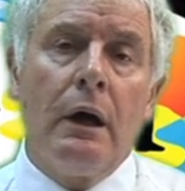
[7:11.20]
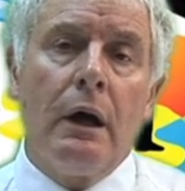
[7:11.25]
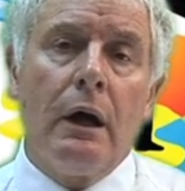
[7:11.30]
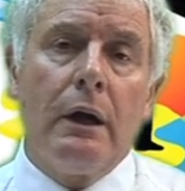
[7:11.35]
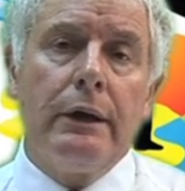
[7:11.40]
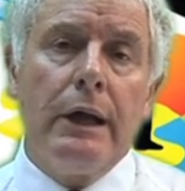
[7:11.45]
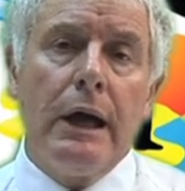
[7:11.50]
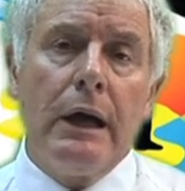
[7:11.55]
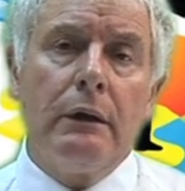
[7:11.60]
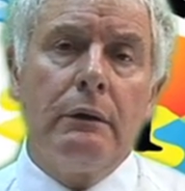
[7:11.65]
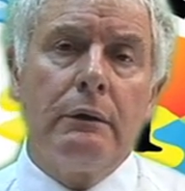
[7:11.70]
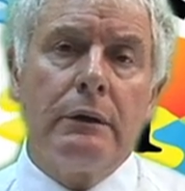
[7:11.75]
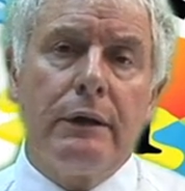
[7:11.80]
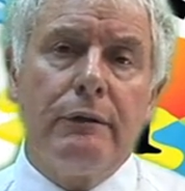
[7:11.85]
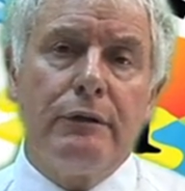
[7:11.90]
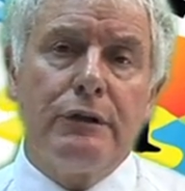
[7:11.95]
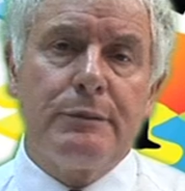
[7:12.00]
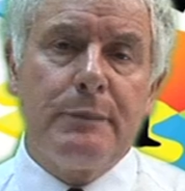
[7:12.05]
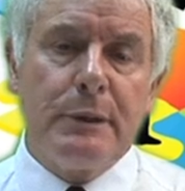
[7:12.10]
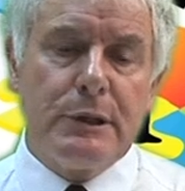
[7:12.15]
I'll now
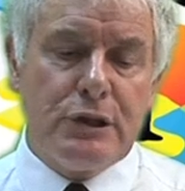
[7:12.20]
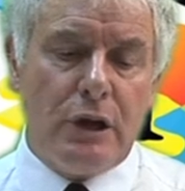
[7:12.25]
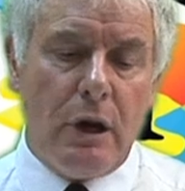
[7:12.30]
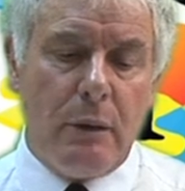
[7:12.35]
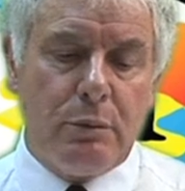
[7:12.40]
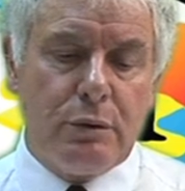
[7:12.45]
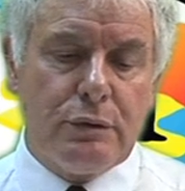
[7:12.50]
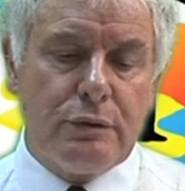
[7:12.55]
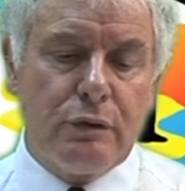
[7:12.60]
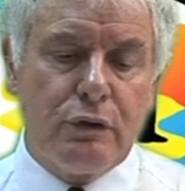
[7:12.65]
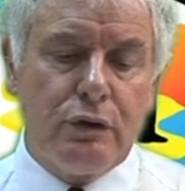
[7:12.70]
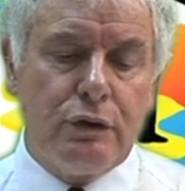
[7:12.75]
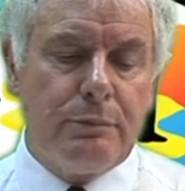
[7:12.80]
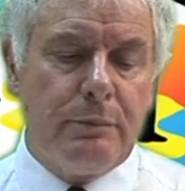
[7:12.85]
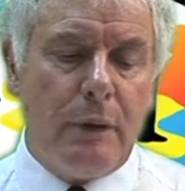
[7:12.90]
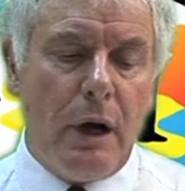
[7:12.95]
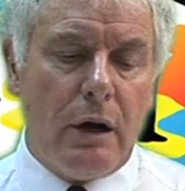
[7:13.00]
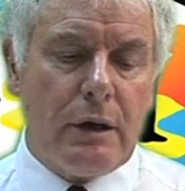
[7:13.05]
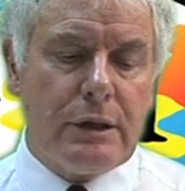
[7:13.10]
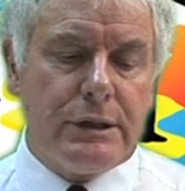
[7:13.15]
give you some examples of good
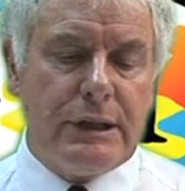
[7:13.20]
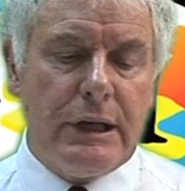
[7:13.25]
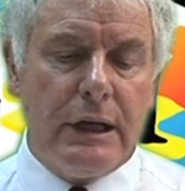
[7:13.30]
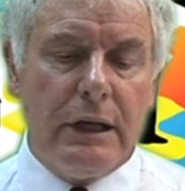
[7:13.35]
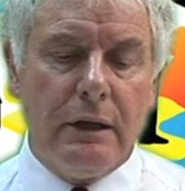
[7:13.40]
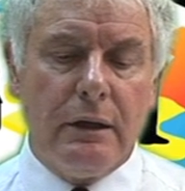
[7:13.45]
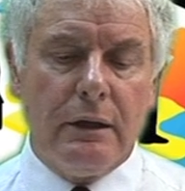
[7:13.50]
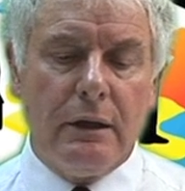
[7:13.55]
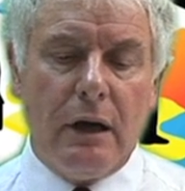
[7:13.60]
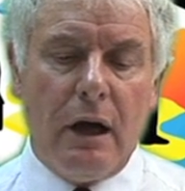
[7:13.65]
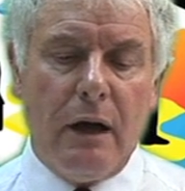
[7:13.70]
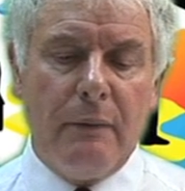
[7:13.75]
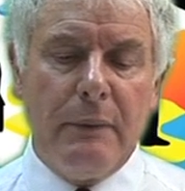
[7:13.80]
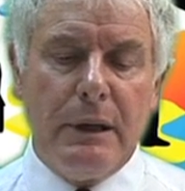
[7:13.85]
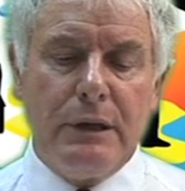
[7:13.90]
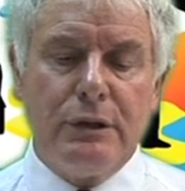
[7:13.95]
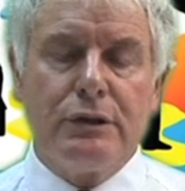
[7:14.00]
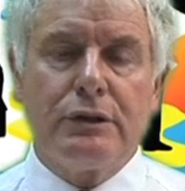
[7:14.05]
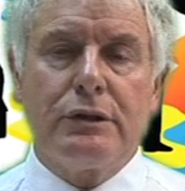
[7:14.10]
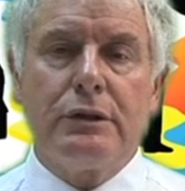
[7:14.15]
marketing. I
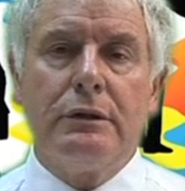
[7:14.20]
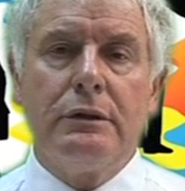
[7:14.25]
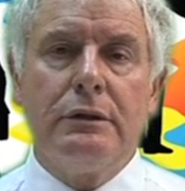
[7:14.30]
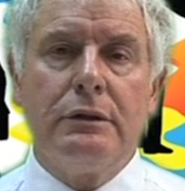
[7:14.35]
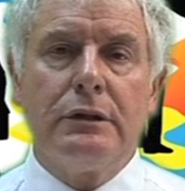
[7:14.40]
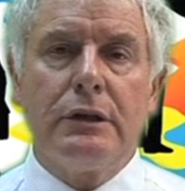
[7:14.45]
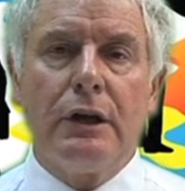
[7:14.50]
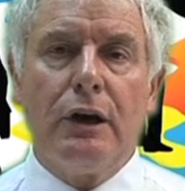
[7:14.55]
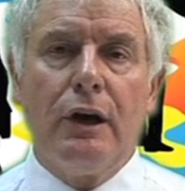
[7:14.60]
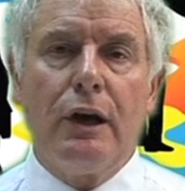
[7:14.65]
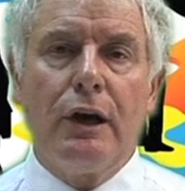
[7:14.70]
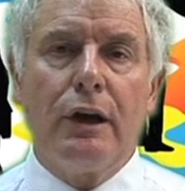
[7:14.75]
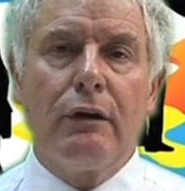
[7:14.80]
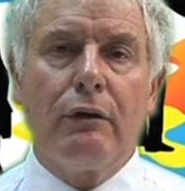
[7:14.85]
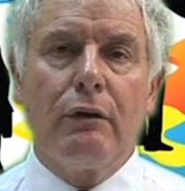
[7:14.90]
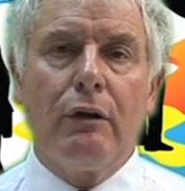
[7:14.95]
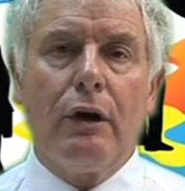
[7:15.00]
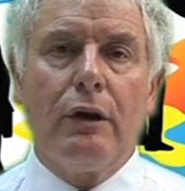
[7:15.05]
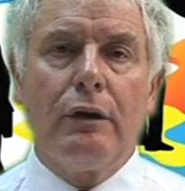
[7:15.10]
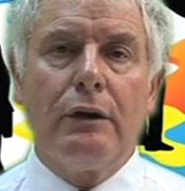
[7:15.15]
mentioned
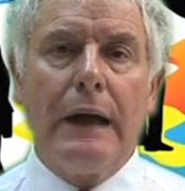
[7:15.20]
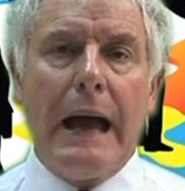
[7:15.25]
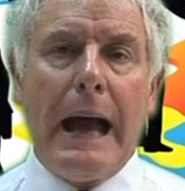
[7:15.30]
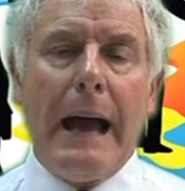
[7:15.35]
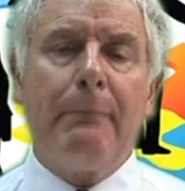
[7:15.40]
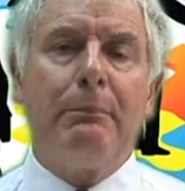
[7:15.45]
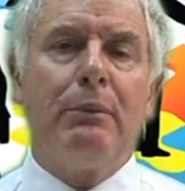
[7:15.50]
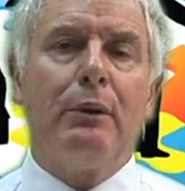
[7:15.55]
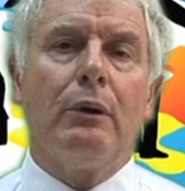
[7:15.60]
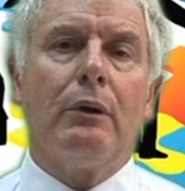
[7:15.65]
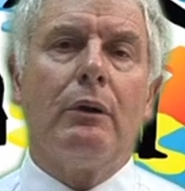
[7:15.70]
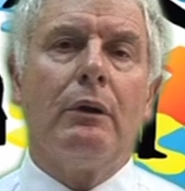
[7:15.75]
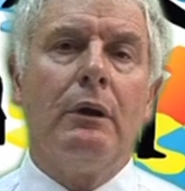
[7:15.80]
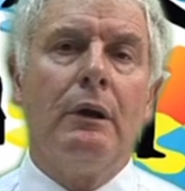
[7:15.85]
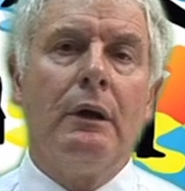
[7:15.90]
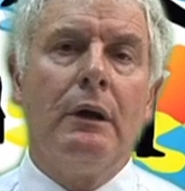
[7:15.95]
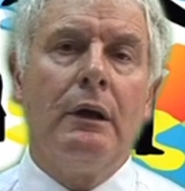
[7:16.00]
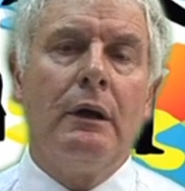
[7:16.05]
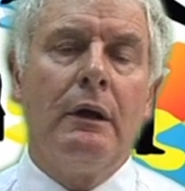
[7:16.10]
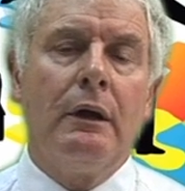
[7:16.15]
earlier on Apple.
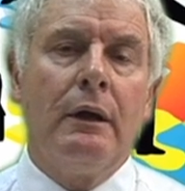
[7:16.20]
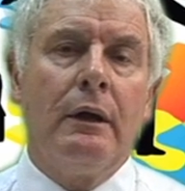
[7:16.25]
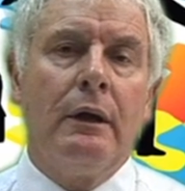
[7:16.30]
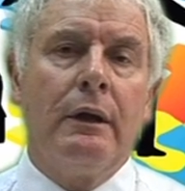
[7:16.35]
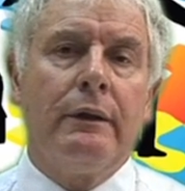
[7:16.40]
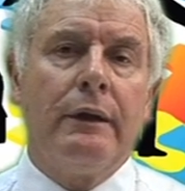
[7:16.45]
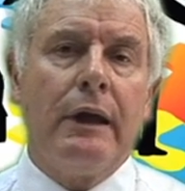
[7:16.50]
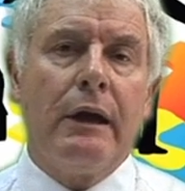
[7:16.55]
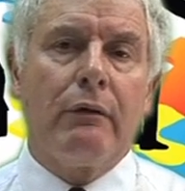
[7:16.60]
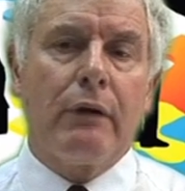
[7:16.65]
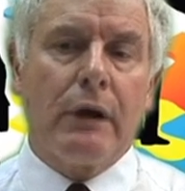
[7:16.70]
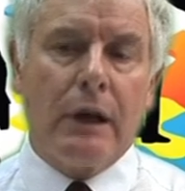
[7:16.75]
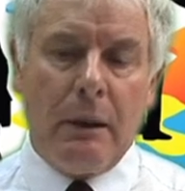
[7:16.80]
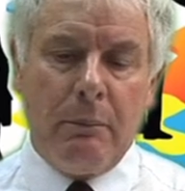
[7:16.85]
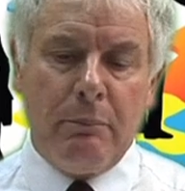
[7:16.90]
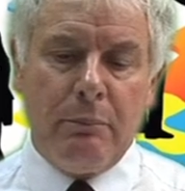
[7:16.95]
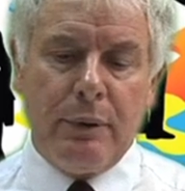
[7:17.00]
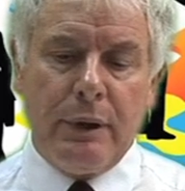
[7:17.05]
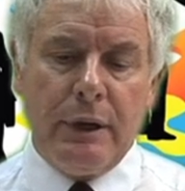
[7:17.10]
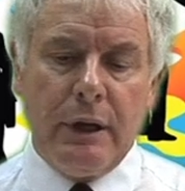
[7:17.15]
They're a
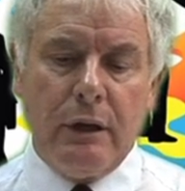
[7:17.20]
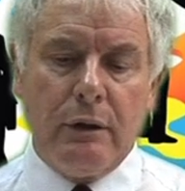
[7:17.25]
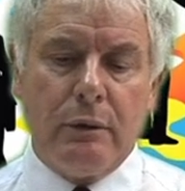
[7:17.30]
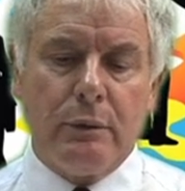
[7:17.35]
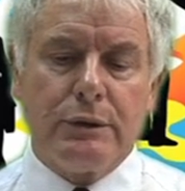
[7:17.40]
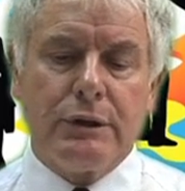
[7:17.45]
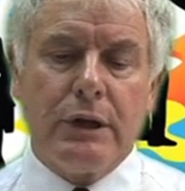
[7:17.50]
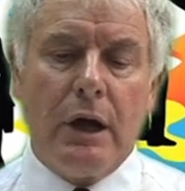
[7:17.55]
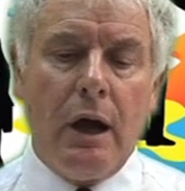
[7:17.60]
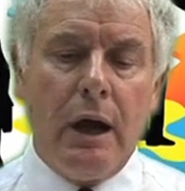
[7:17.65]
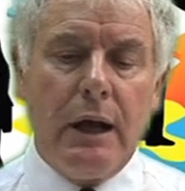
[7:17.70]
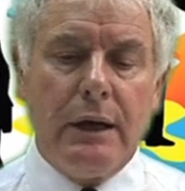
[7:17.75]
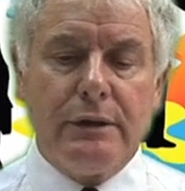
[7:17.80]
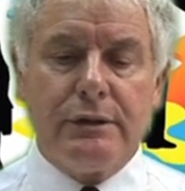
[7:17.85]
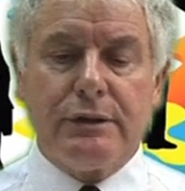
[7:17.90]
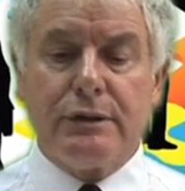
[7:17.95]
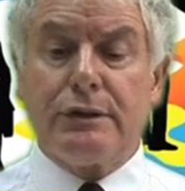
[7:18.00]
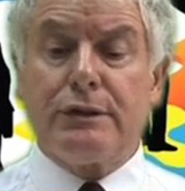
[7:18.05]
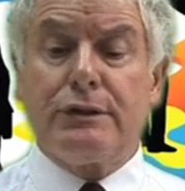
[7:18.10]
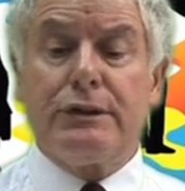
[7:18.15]
company that was highly
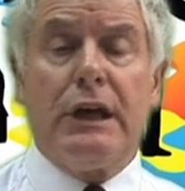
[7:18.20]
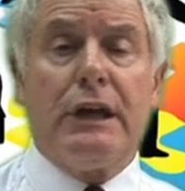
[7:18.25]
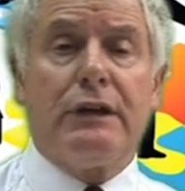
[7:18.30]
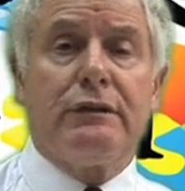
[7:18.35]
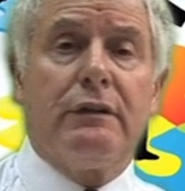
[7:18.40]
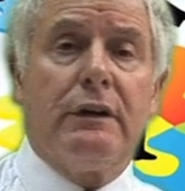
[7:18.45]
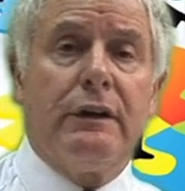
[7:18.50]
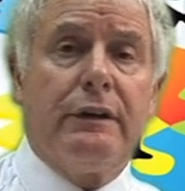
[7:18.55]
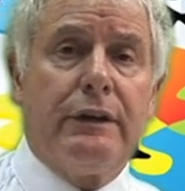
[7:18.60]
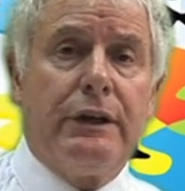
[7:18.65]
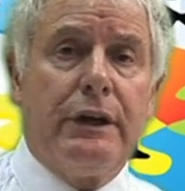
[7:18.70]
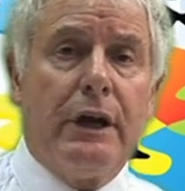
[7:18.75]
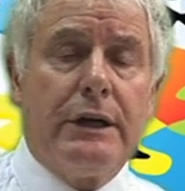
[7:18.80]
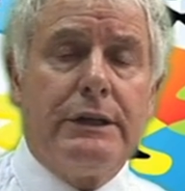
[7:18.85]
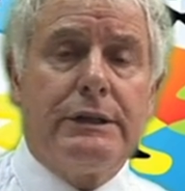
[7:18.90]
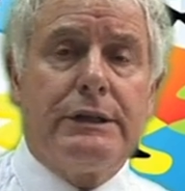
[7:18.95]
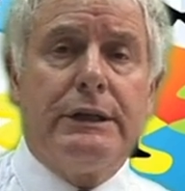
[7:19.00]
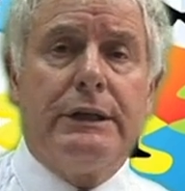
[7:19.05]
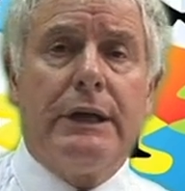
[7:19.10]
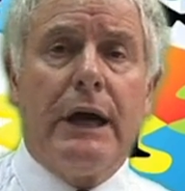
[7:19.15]
successful in the
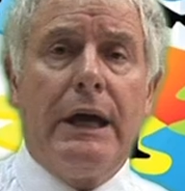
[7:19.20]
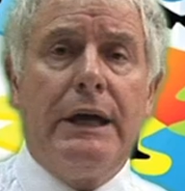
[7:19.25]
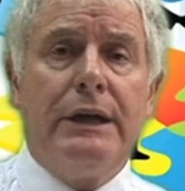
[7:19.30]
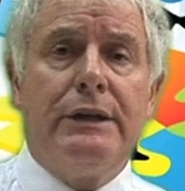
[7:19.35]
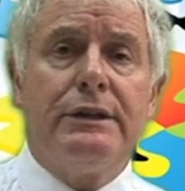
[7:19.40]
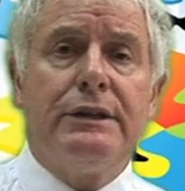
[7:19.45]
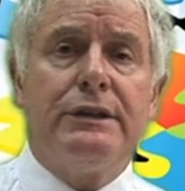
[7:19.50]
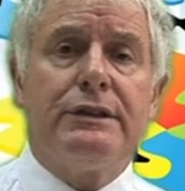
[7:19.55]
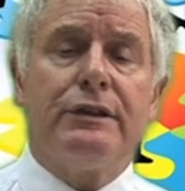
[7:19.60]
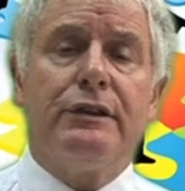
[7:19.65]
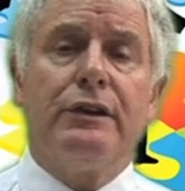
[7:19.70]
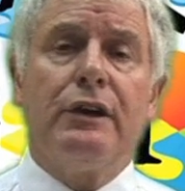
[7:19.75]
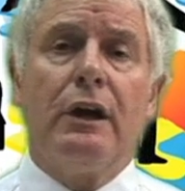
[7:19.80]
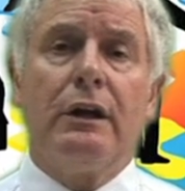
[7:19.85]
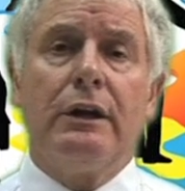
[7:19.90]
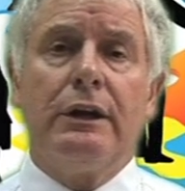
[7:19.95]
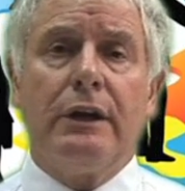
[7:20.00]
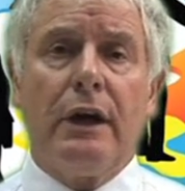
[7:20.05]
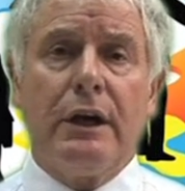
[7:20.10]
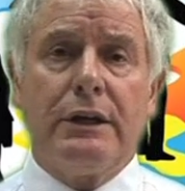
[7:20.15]
1980s and the
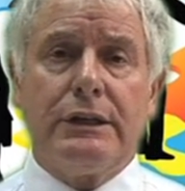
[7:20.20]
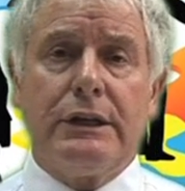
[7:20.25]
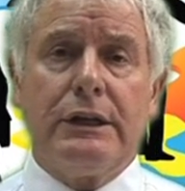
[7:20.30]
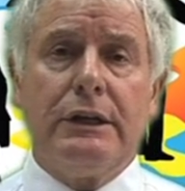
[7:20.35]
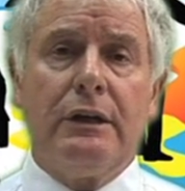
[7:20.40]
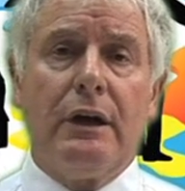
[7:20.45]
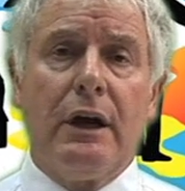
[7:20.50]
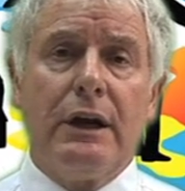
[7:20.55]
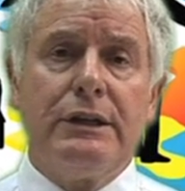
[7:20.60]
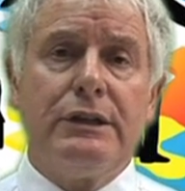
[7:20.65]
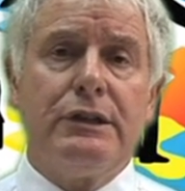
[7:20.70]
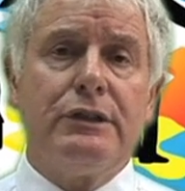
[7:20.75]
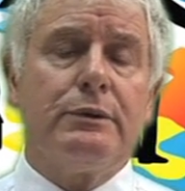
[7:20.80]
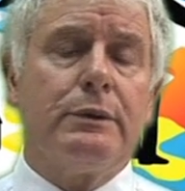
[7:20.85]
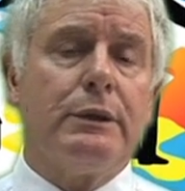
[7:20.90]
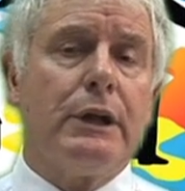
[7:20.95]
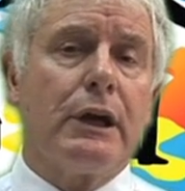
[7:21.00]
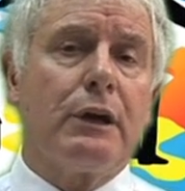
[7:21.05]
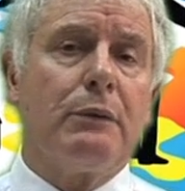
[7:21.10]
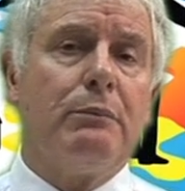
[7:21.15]
early 1990s
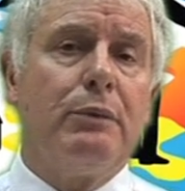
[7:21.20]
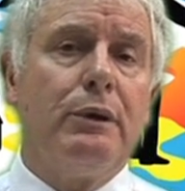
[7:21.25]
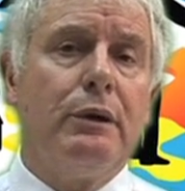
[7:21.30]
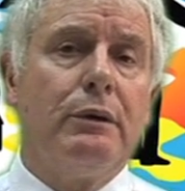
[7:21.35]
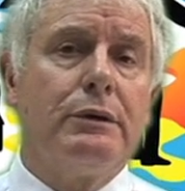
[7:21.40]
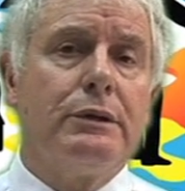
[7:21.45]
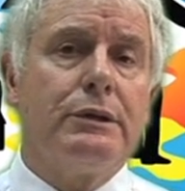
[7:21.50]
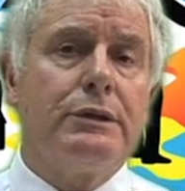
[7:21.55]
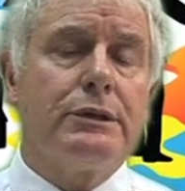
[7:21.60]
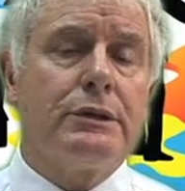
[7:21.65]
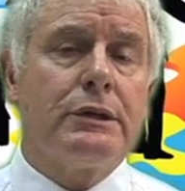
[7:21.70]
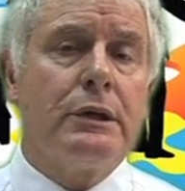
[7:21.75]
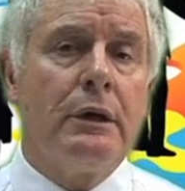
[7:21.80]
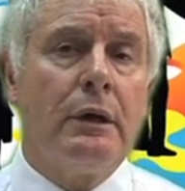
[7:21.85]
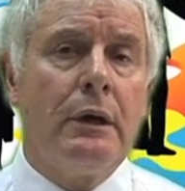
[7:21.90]
with their computers.